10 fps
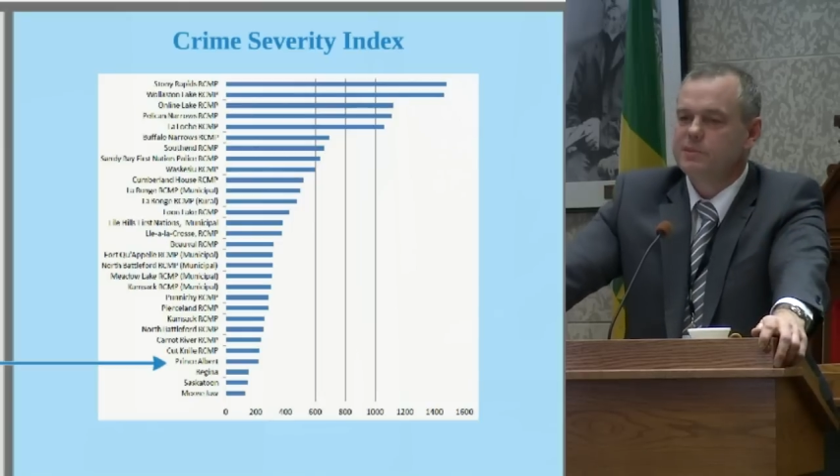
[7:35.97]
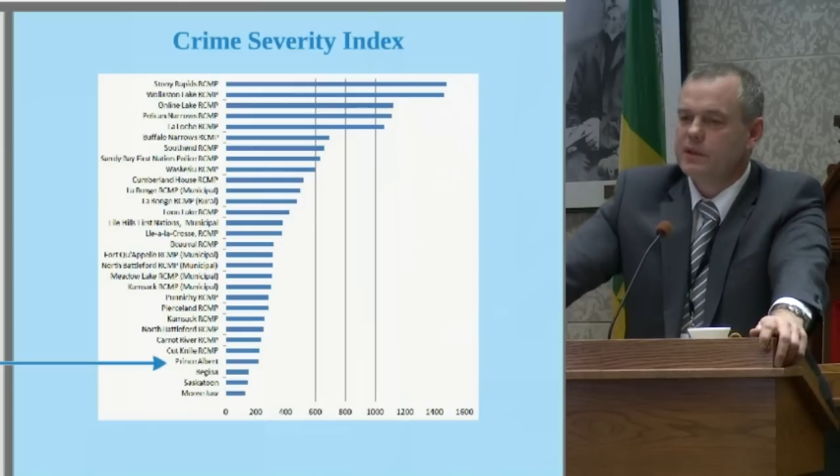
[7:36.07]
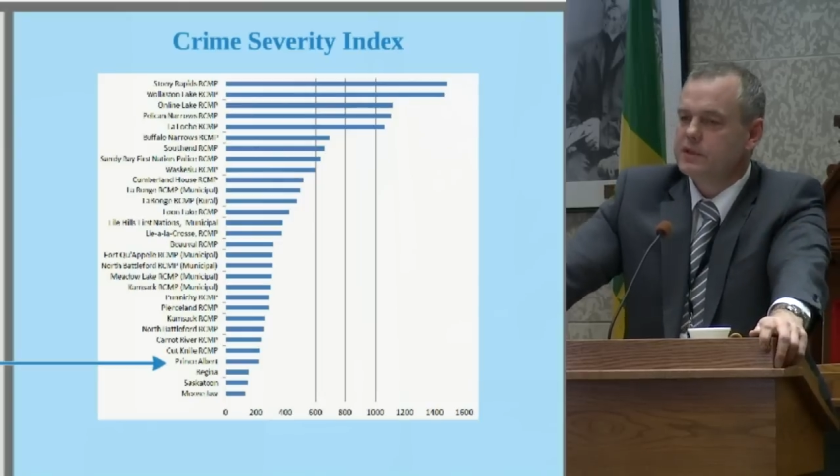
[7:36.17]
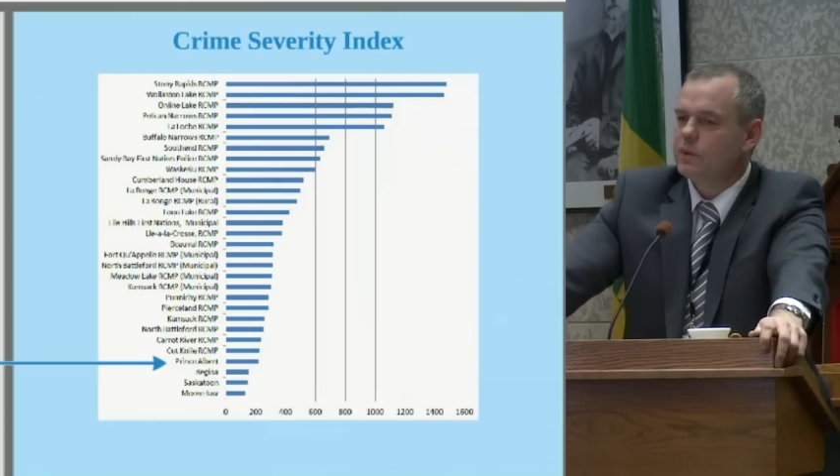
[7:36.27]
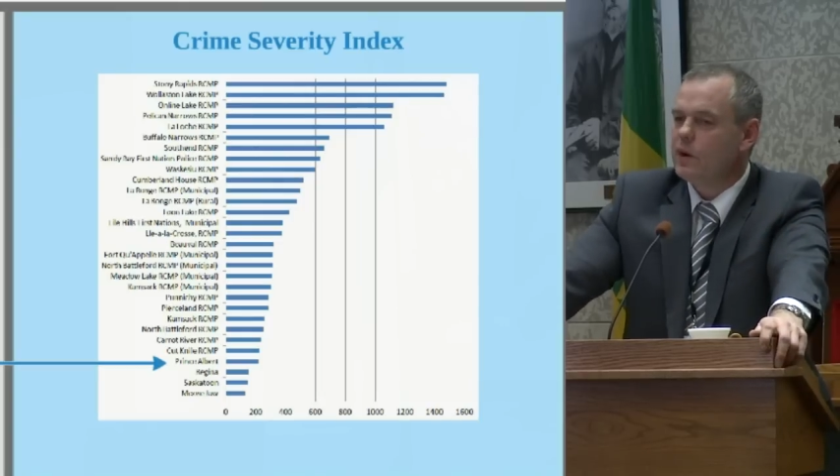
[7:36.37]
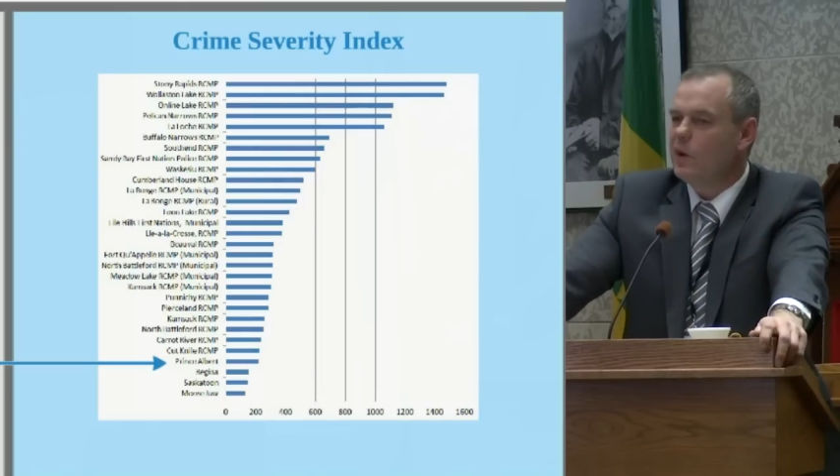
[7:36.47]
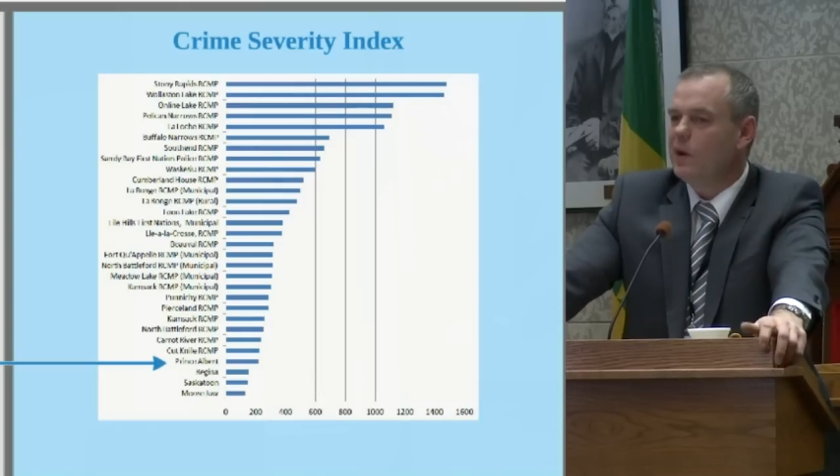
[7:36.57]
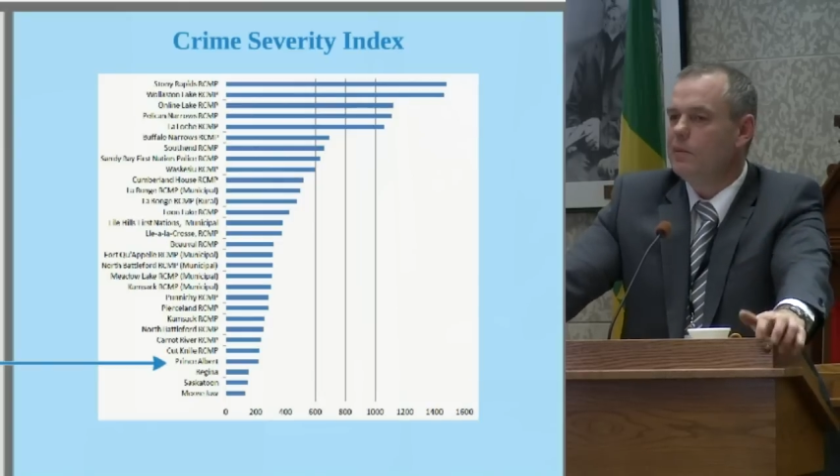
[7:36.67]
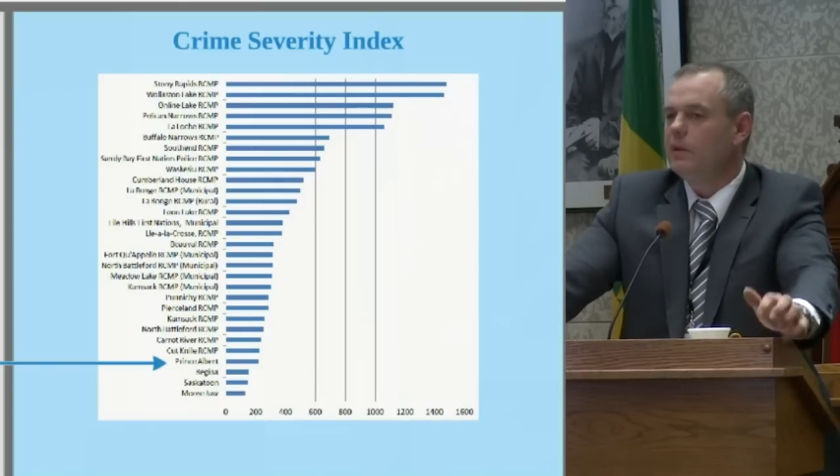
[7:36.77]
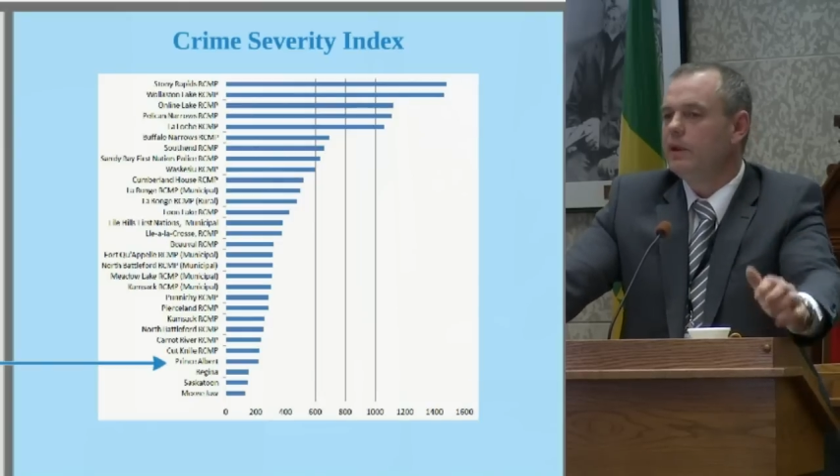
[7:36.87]
because we're an
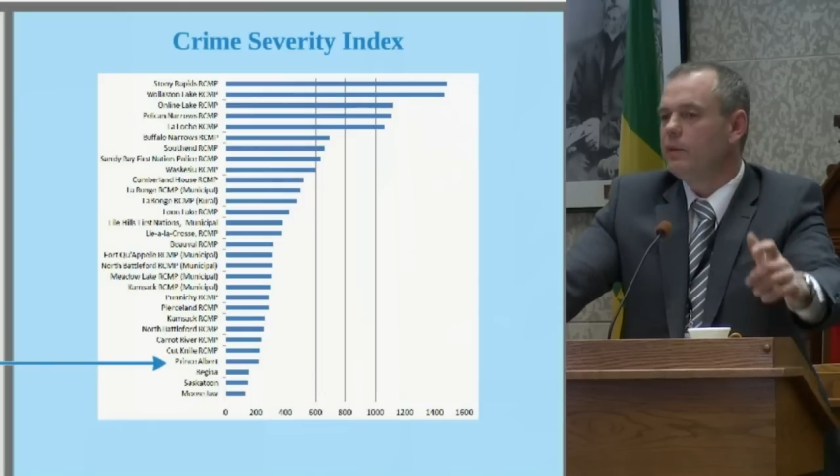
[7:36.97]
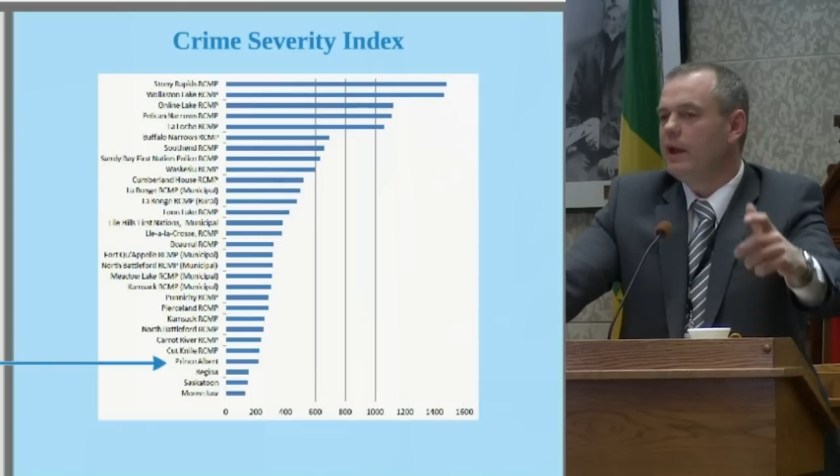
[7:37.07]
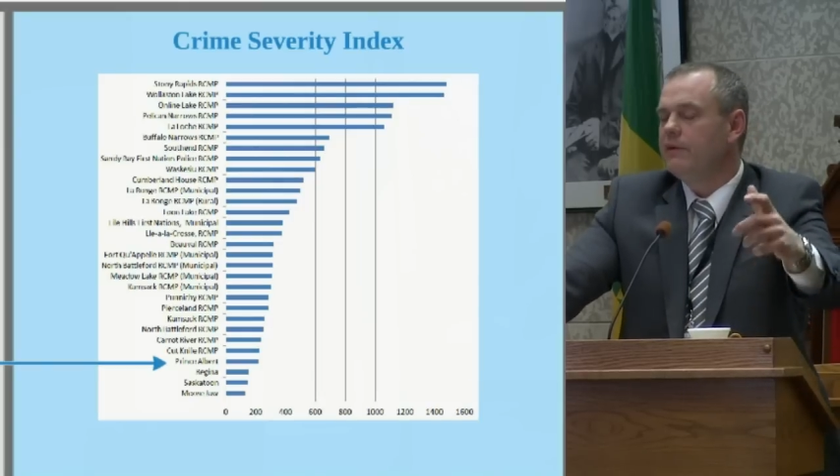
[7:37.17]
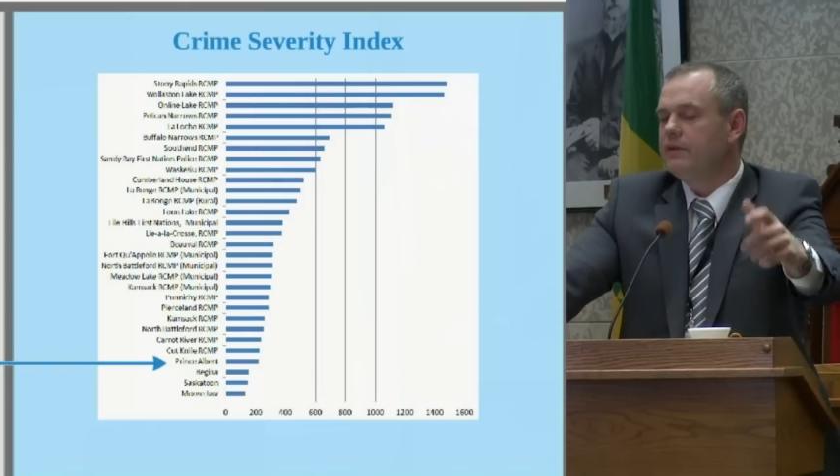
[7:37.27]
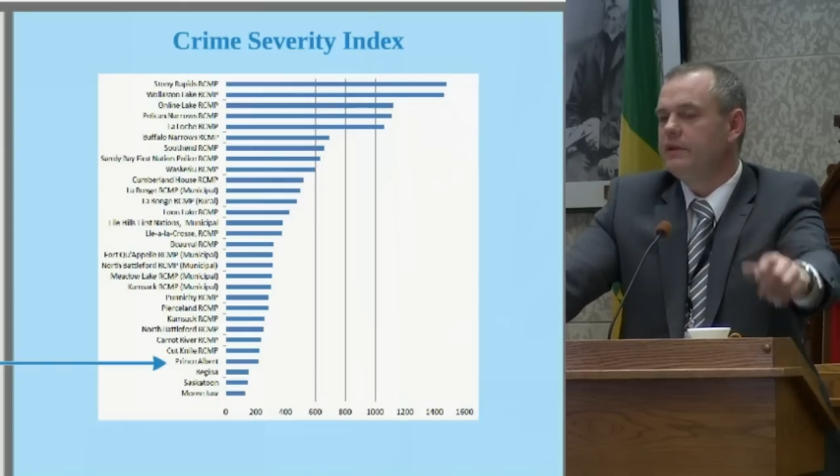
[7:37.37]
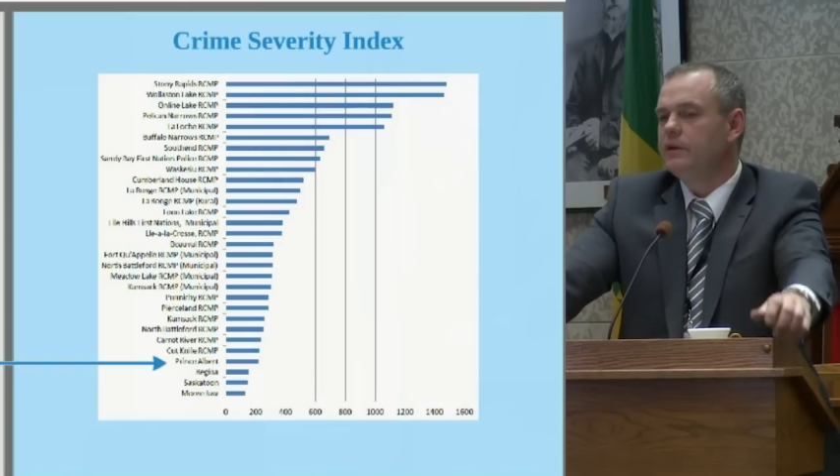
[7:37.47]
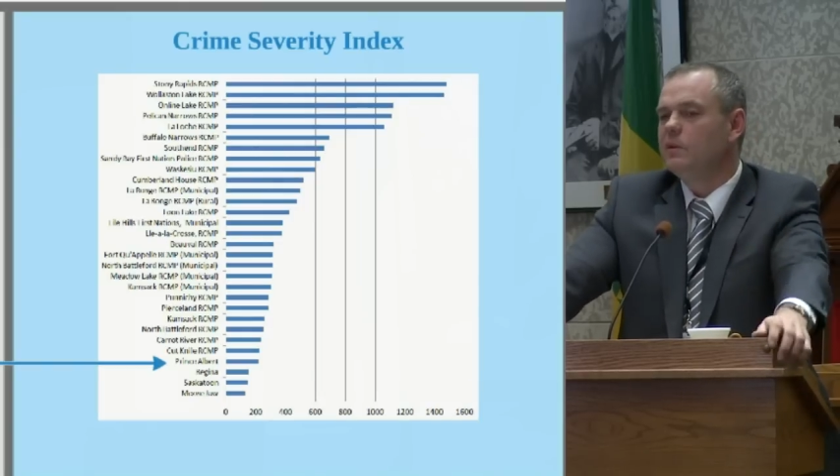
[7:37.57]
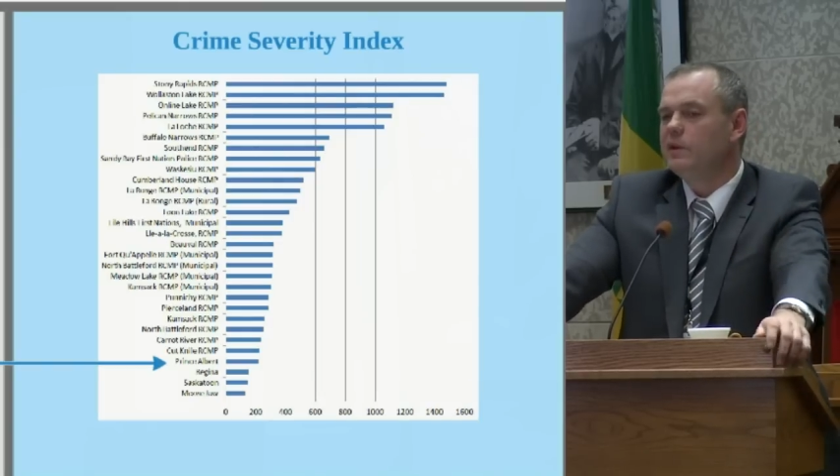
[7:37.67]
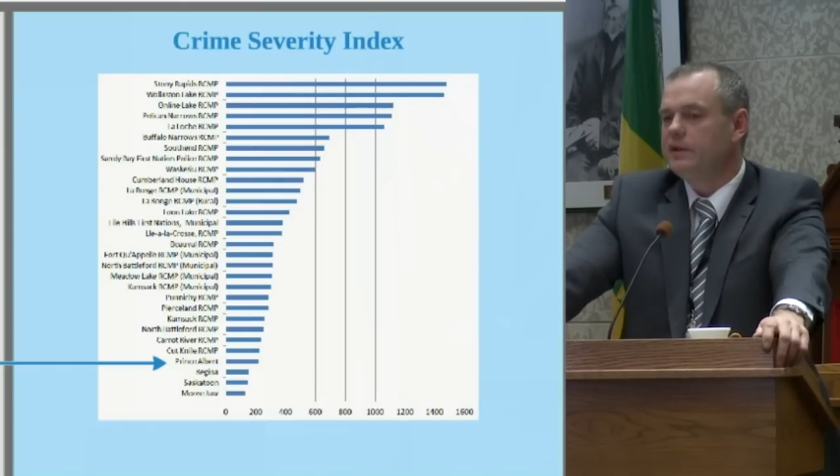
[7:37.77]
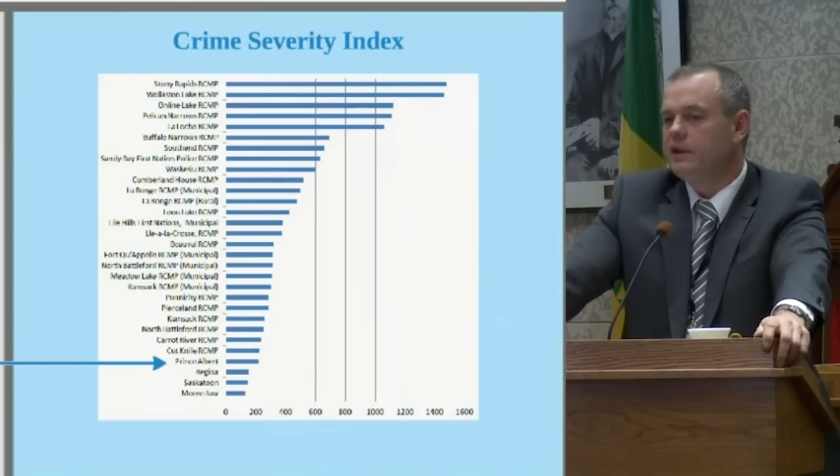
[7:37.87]
anomaly and we have to
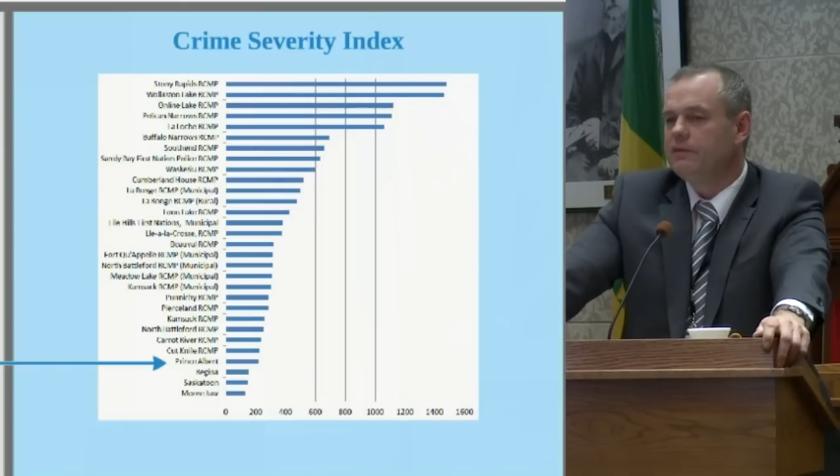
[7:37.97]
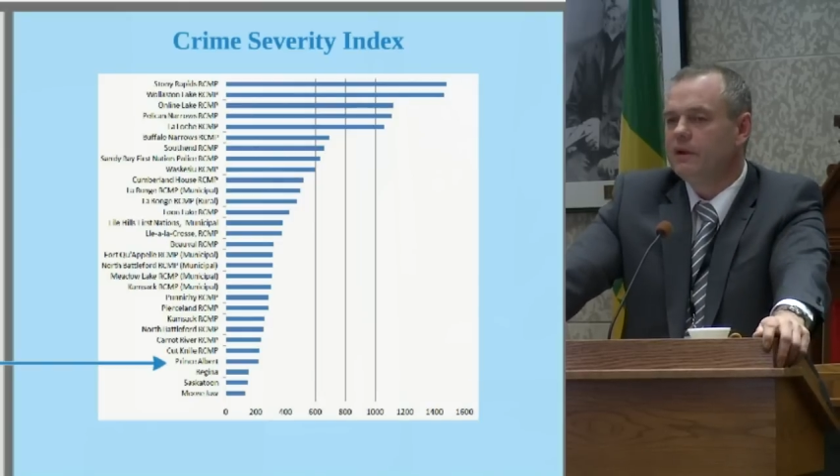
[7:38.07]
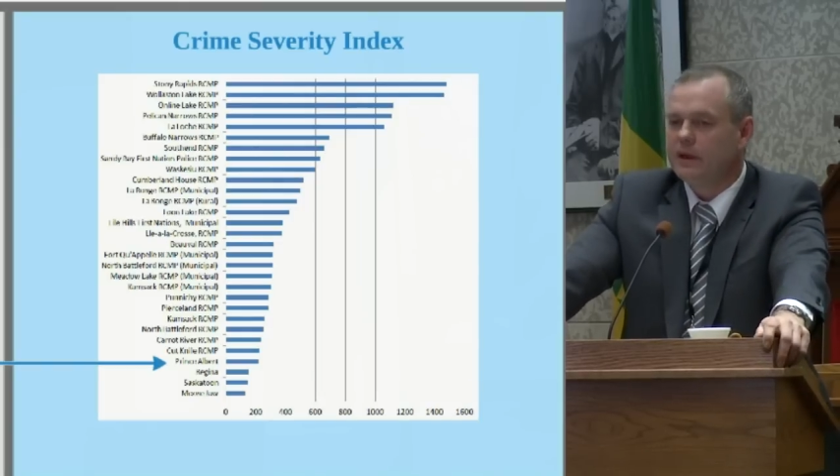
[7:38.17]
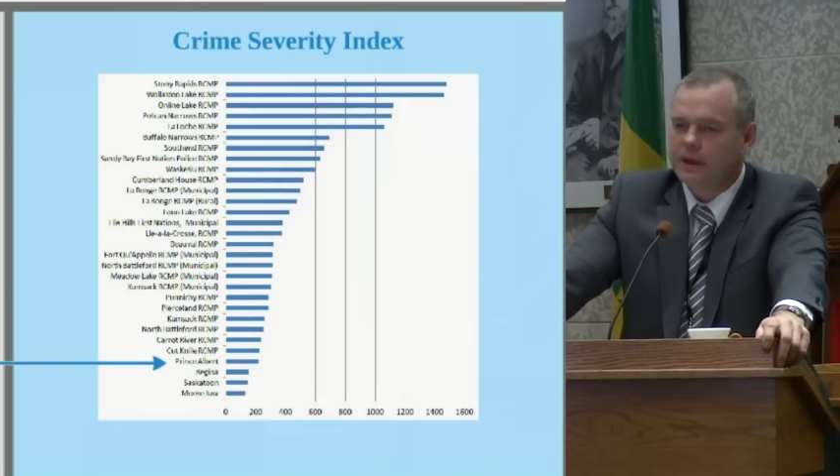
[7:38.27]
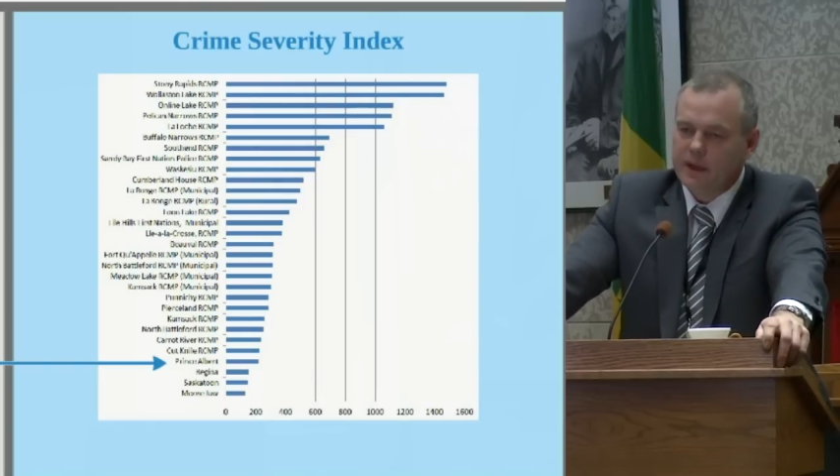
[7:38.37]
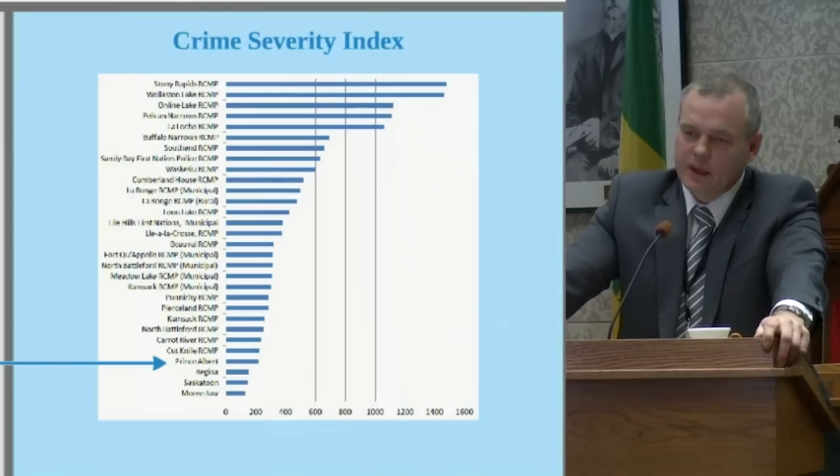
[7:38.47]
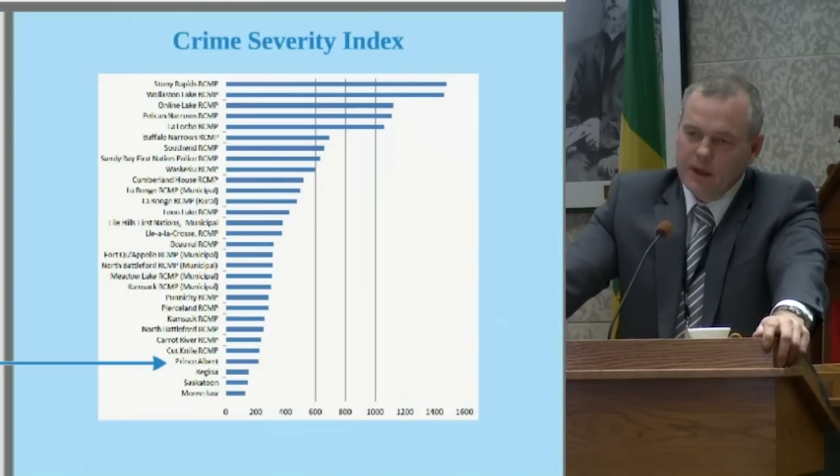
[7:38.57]
deal with it differently.